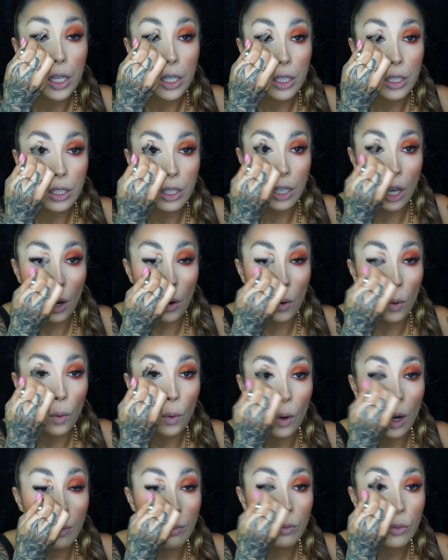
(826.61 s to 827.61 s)

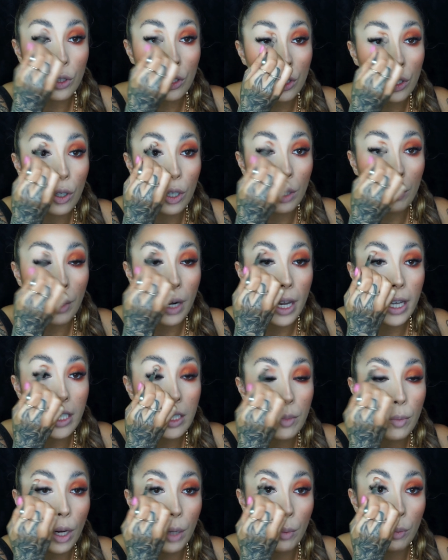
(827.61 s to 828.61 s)
So I'm just going to
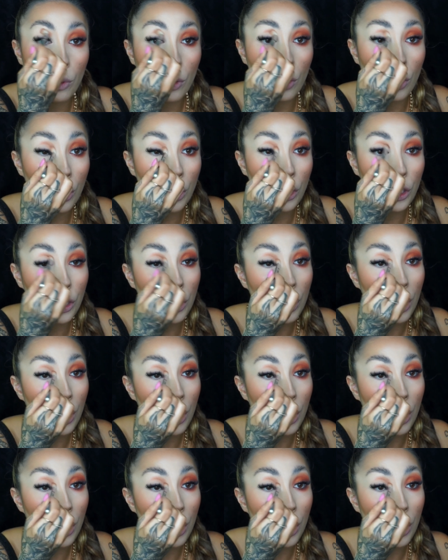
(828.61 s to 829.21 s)
place my brush